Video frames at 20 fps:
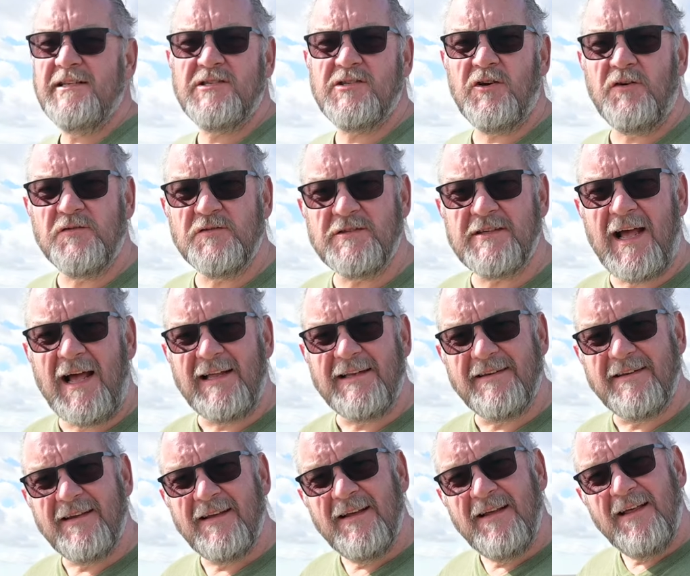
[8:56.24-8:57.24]
soft
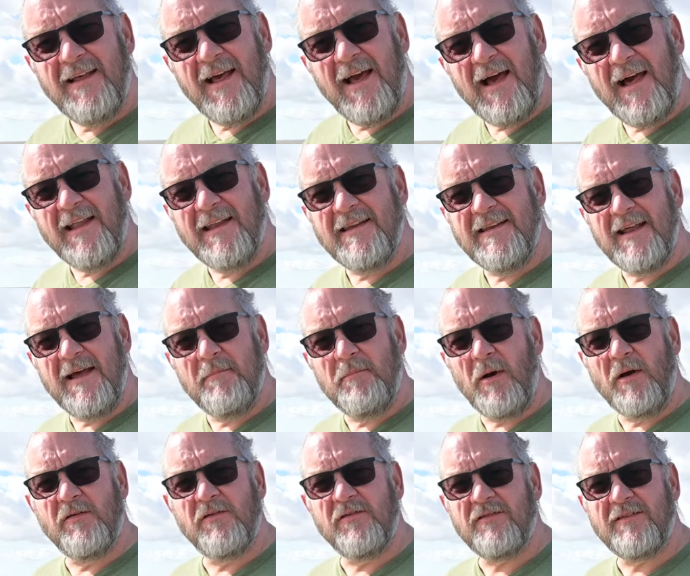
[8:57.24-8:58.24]
sand, and
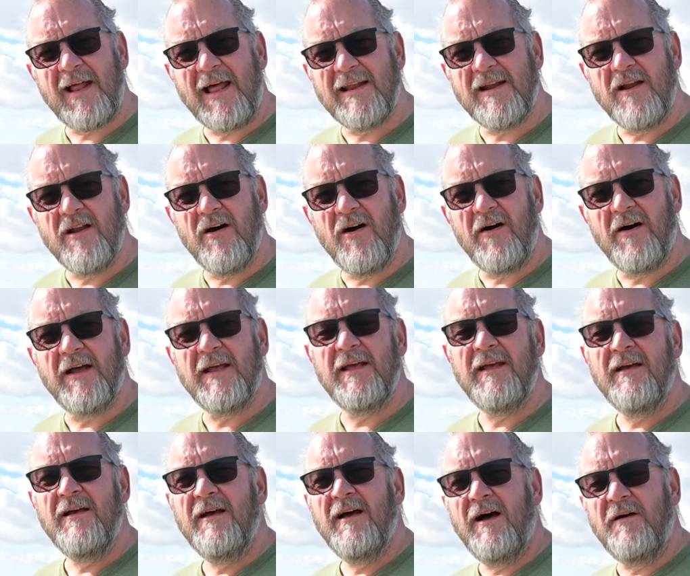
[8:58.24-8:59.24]
both Stan and I
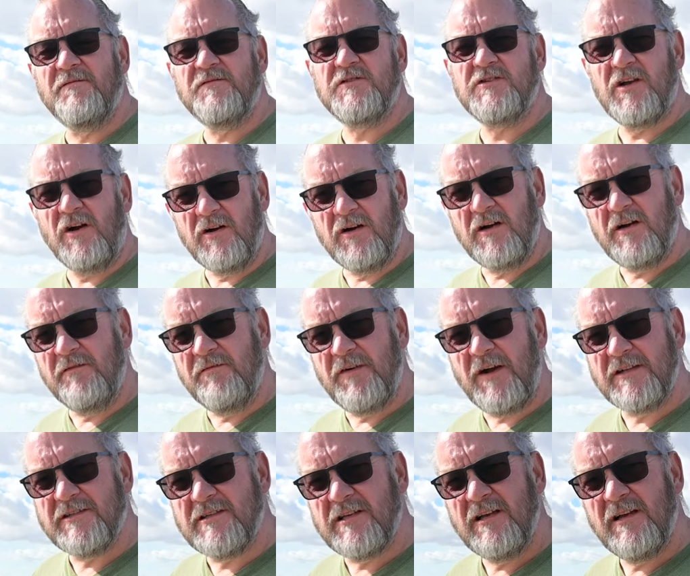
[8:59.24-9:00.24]
have sunk. In
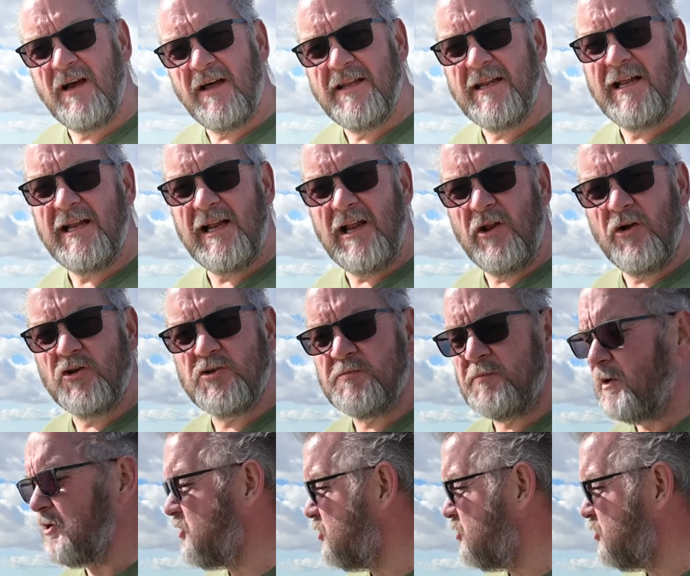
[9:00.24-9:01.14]
fact, I nearly lost my